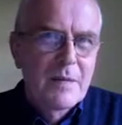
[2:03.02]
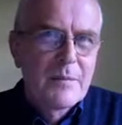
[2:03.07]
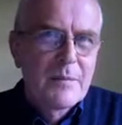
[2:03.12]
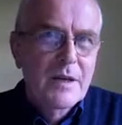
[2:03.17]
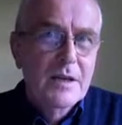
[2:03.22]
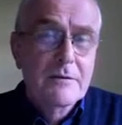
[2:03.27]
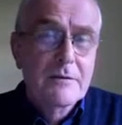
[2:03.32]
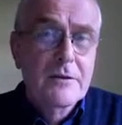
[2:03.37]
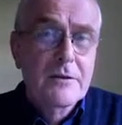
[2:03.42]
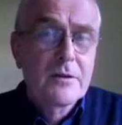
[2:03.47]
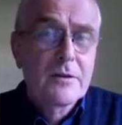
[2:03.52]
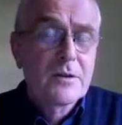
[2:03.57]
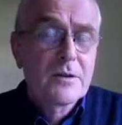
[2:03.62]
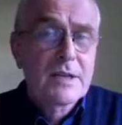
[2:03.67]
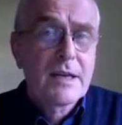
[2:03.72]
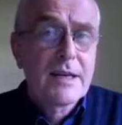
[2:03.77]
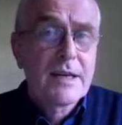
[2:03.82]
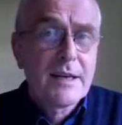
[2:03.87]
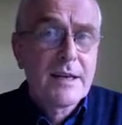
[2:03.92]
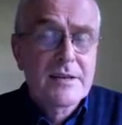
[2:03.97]
because, of
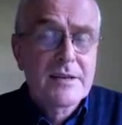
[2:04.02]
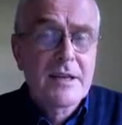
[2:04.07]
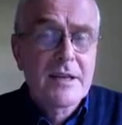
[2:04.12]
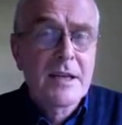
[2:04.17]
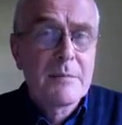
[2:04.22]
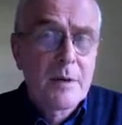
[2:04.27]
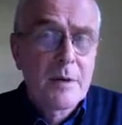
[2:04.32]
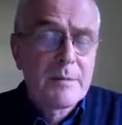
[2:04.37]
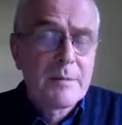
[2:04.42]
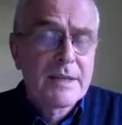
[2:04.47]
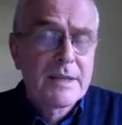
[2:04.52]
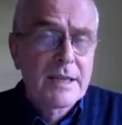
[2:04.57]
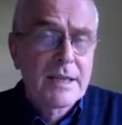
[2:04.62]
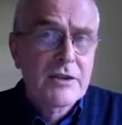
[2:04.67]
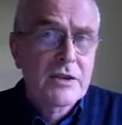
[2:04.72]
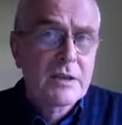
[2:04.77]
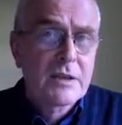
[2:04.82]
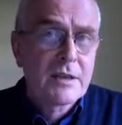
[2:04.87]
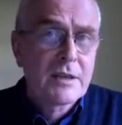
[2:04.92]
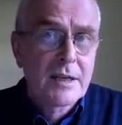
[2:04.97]
course, it is an
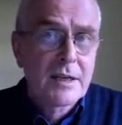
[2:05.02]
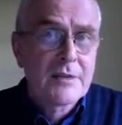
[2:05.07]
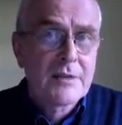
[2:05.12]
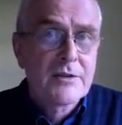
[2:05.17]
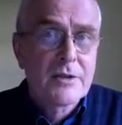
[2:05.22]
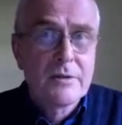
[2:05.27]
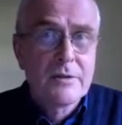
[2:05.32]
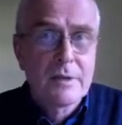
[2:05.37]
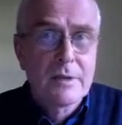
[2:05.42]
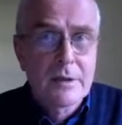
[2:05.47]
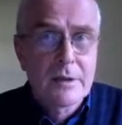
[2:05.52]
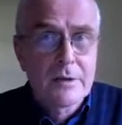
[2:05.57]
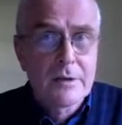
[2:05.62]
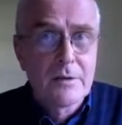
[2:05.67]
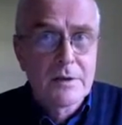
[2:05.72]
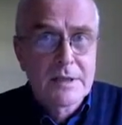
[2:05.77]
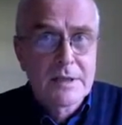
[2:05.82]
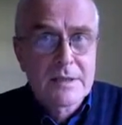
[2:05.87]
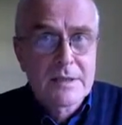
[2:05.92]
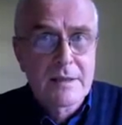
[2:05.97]
abomination unto the
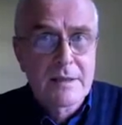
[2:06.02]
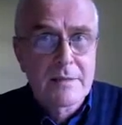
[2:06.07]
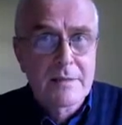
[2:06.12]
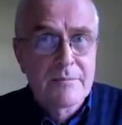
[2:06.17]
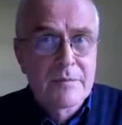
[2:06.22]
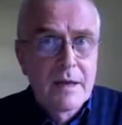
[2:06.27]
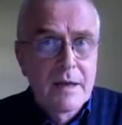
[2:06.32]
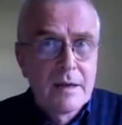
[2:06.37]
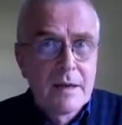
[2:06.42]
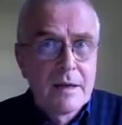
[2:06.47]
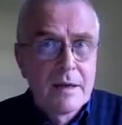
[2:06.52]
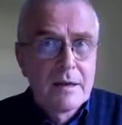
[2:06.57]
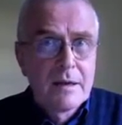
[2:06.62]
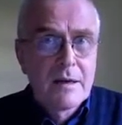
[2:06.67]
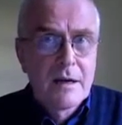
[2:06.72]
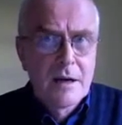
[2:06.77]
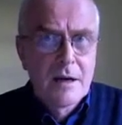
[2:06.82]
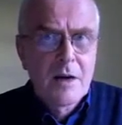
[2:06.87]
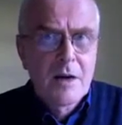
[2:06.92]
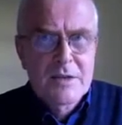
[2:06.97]
Lord, isn't it?
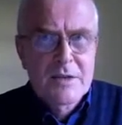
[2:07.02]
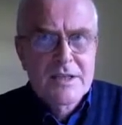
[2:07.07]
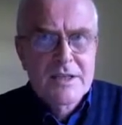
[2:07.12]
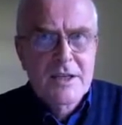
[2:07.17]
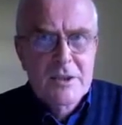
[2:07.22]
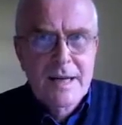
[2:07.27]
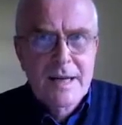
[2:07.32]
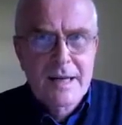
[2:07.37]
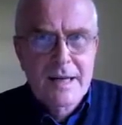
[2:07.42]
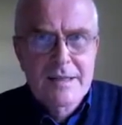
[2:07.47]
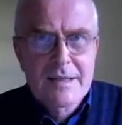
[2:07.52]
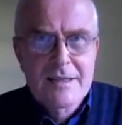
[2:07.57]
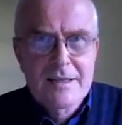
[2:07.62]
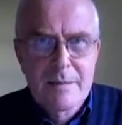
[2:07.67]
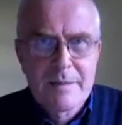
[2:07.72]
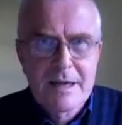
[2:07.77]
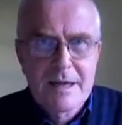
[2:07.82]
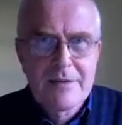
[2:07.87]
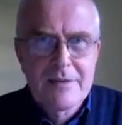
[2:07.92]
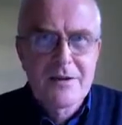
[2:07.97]
Homosexuality,
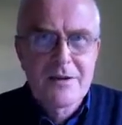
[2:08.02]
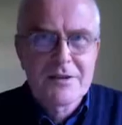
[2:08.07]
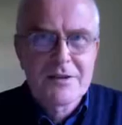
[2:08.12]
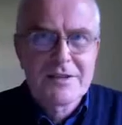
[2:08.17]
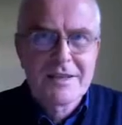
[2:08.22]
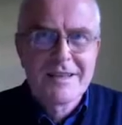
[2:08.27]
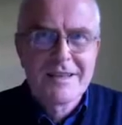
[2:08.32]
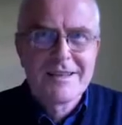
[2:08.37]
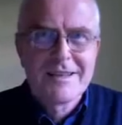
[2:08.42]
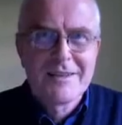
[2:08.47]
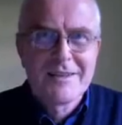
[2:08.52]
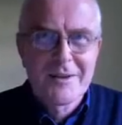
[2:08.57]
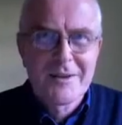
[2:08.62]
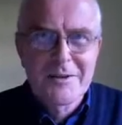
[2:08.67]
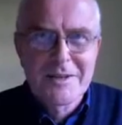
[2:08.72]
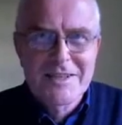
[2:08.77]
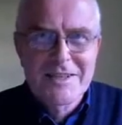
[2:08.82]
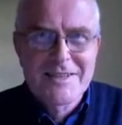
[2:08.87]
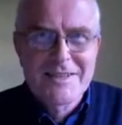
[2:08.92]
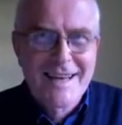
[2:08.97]
I mean, not
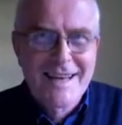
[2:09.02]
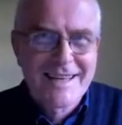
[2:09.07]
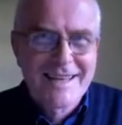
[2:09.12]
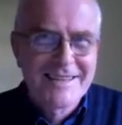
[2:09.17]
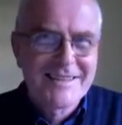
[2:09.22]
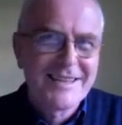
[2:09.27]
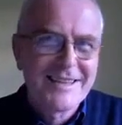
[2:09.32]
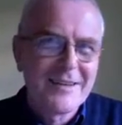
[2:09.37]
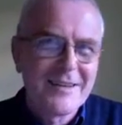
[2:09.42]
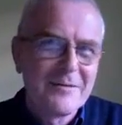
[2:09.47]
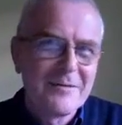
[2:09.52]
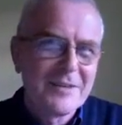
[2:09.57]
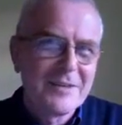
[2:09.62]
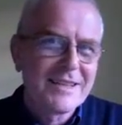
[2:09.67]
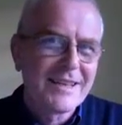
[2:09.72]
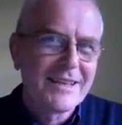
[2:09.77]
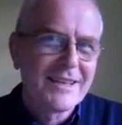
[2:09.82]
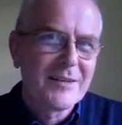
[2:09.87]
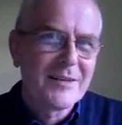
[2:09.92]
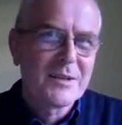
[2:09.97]
Christianity,
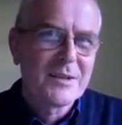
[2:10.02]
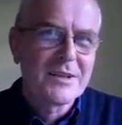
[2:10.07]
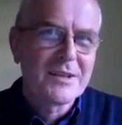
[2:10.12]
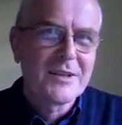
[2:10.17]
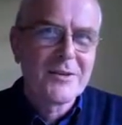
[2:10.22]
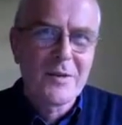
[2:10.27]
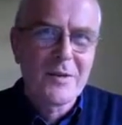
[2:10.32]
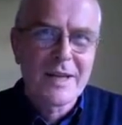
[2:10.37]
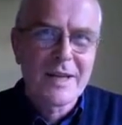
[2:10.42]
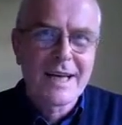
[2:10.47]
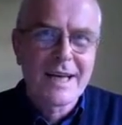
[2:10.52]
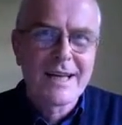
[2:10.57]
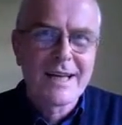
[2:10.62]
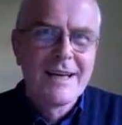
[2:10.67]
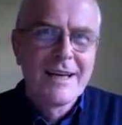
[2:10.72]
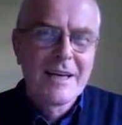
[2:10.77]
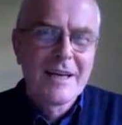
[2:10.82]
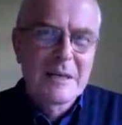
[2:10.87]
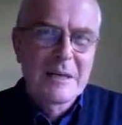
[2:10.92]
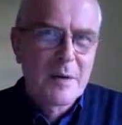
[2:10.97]
obviously. You wouldn't call that
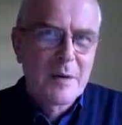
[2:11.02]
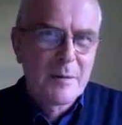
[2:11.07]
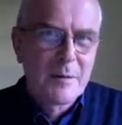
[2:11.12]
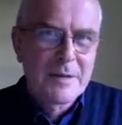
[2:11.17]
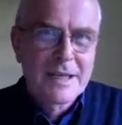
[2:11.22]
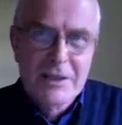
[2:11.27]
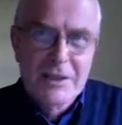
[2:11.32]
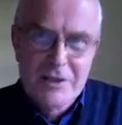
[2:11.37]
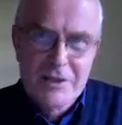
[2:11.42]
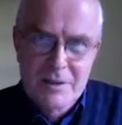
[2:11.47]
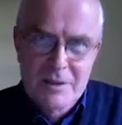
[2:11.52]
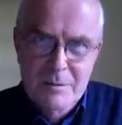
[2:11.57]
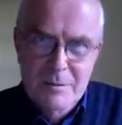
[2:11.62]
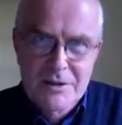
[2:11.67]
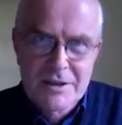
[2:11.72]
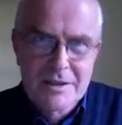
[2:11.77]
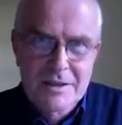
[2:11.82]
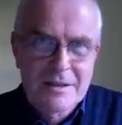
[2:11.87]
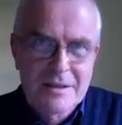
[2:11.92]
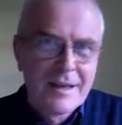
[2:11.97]
an abomination,
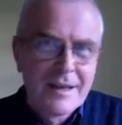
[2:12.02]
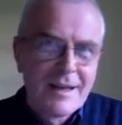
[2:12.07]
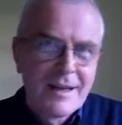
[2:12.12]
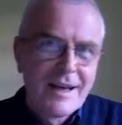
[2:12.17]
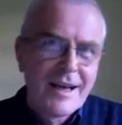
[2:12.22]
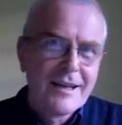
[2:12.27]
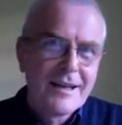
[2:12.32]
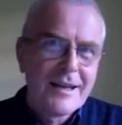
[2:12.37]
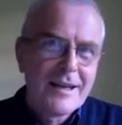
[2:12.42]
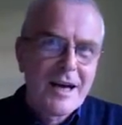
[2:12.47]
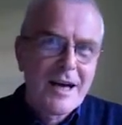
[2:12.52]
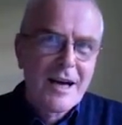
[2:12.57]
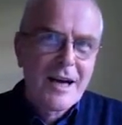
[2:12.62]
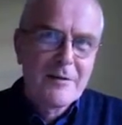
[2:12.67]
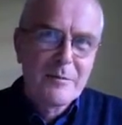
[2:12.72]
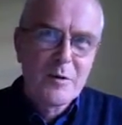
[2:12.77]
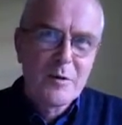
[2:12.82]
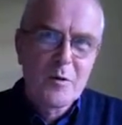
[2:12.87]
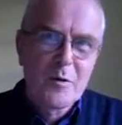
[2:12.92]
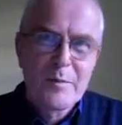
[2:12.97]
would you? A
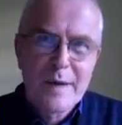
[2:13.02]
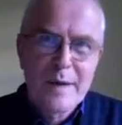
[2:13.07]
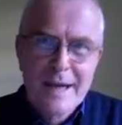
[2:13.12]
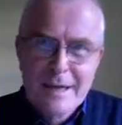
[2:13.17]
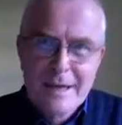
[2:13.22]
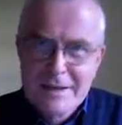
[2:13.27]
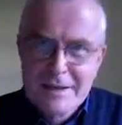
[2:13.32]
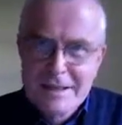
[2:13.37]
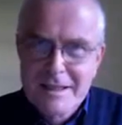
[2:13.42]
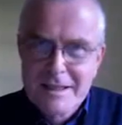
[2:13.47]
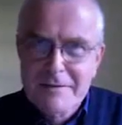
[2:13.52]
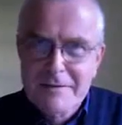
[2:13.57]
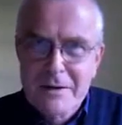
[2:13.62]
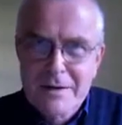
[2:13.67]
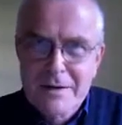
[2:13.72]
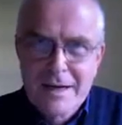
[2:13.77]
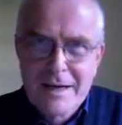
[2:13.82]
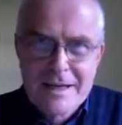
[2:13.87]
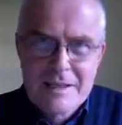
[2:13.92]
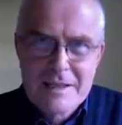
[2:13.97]
laughable parody of
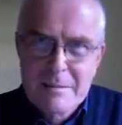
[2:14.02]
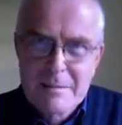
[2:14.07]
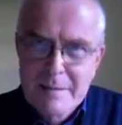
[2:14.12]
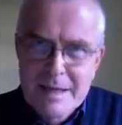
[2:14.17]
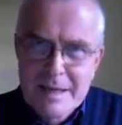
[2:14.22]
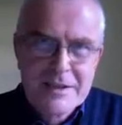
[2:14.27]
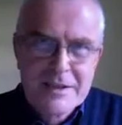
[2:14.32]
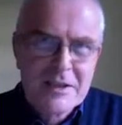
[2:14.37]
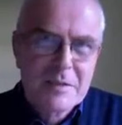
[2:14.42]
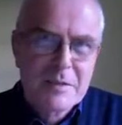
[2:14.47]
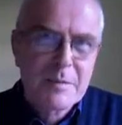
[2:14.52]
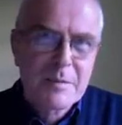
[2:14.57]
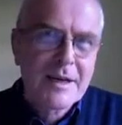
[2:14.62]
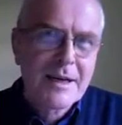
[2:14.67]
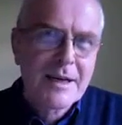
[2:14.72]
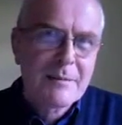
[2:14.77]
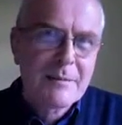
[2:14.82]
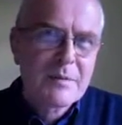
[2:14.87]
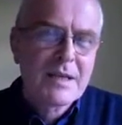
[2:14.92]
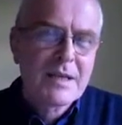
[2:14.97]
Christ's message,
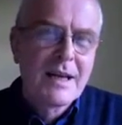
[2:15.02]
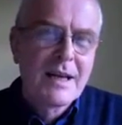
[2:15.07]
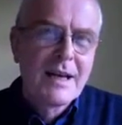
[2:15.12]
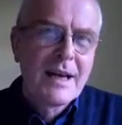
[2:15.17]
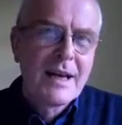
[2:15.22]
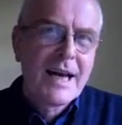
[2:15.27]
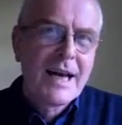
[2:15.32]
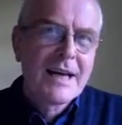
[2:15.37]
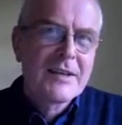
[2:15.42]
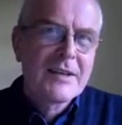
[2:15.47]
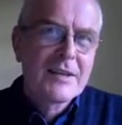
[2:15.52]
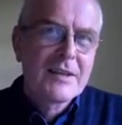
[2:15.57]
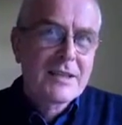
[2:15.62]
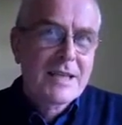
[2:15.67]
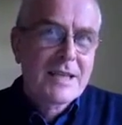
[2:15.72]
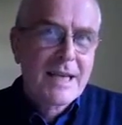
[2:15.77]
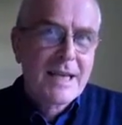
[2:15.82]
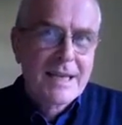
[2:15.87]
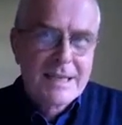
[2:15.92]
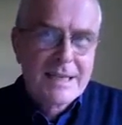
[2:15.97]
perhaps, and a
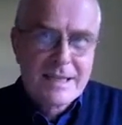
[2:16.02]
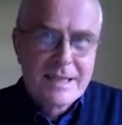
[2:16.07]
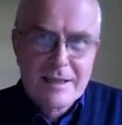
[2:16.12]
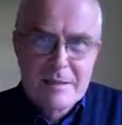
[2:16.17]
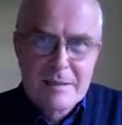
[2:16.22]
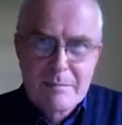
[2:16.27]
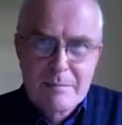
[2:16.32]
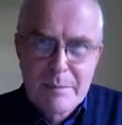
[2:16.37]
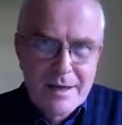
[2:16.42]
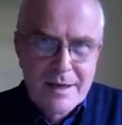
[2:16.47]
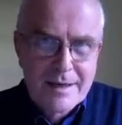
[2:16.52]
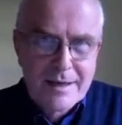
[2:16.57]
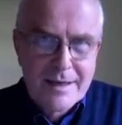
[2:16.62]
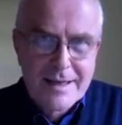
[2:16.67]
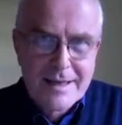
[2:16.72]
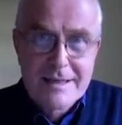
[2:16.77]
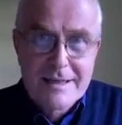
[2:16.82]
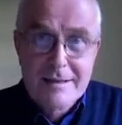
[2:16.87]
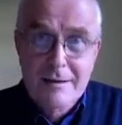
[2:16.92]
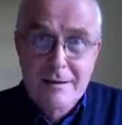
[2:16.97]
tasteless
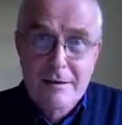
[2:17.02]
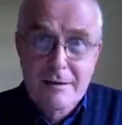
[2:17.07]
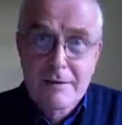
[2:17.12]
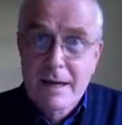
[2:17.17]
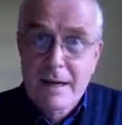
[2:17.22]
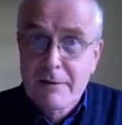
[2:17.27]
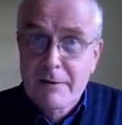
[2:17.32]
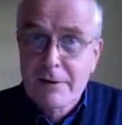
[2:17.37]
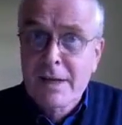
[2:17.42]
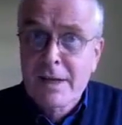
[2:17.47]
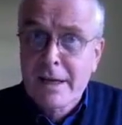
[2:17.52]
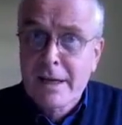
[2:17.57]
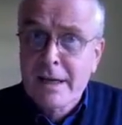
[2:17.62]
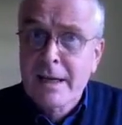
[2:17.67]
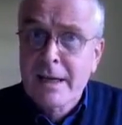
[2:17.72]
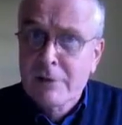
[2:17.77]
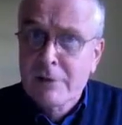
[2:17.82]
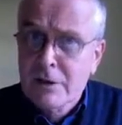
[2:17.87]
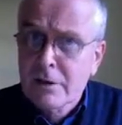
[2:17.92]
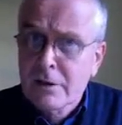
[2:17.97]
burlesque of everything
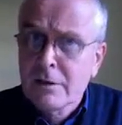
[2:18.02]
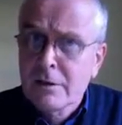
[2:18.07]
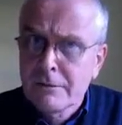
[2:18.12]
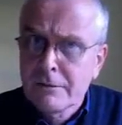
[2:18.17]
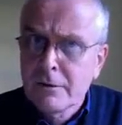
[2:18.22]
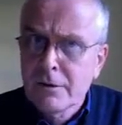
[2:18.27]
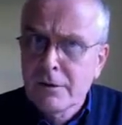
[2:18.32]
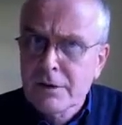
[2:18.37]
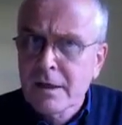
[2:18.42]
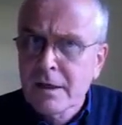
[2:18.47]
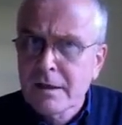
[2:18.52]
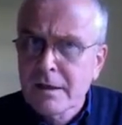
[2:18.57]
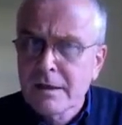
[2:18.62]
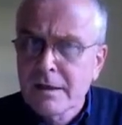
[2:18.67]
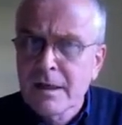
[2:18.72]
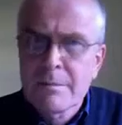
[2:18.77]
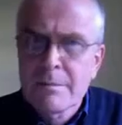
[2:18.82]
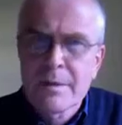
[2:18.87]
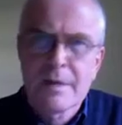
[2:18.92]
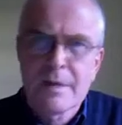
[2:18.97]
he ever stood for,
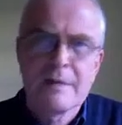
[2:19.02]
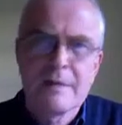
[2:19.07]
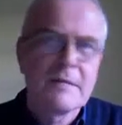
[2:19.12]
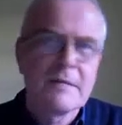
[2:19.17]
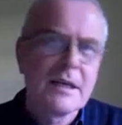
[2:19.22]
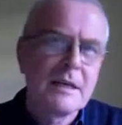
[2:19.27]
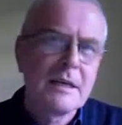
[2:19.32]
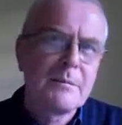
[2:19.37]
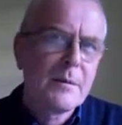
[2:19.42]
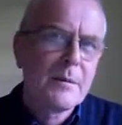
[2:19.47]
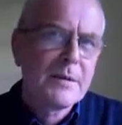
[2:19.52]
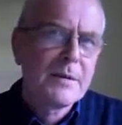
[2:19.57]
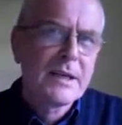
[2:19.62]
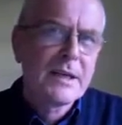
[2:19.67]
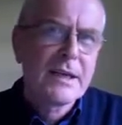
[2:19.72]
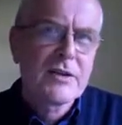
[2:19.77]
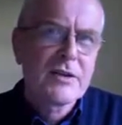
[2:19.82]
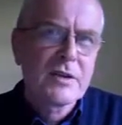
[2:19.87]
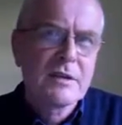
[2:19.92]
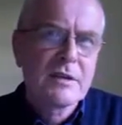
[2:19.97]
certainly, but an
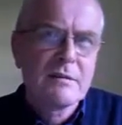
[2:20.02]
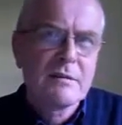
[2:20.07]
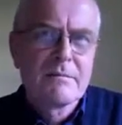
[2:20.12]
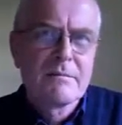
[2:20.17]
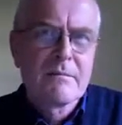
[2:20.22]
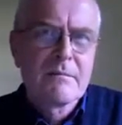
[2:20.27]
abomination?